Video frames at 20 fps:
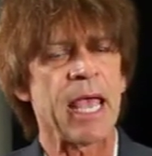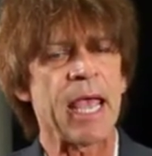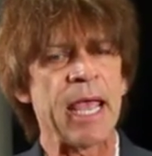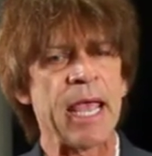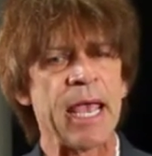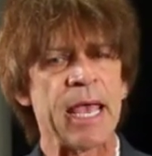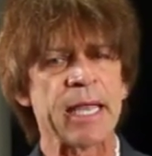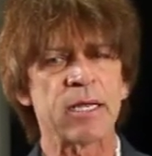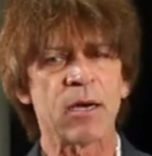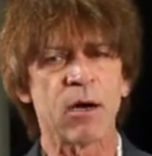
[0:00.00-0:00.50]

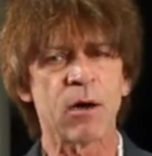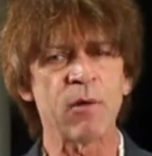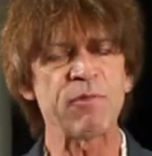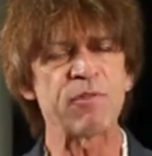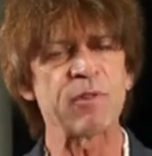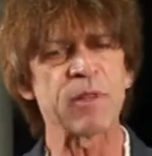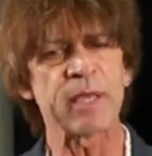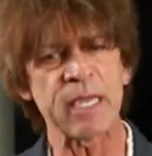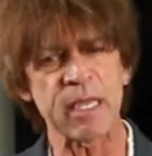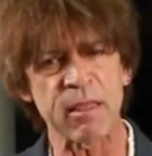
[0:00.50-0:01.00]
And
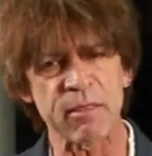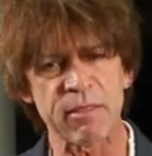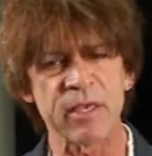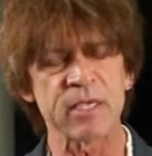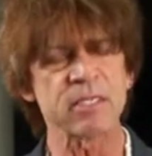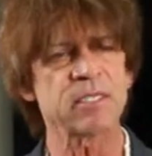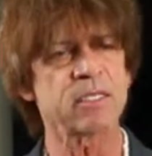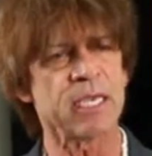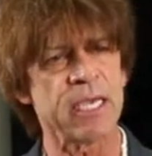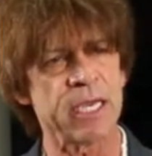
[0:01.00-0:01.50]
hopefully
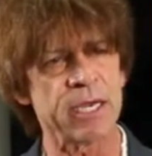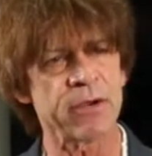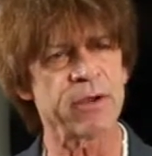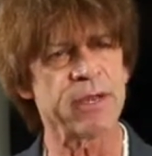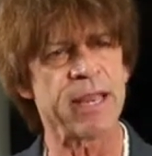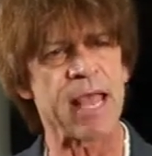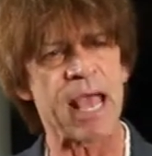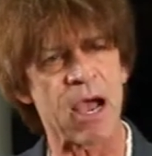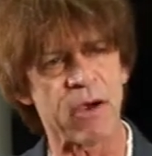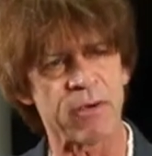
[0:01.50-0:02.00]
this here
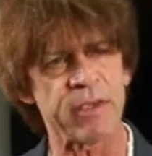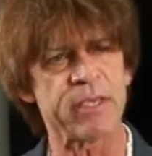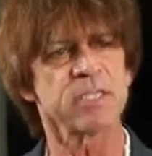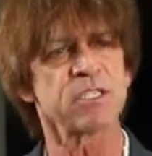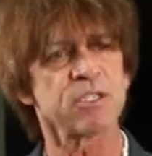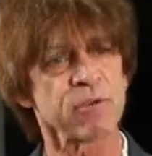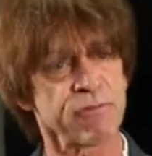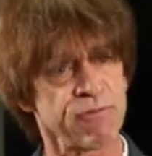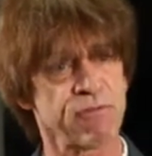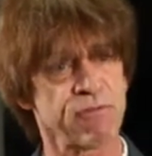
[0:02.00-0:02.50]
and now is a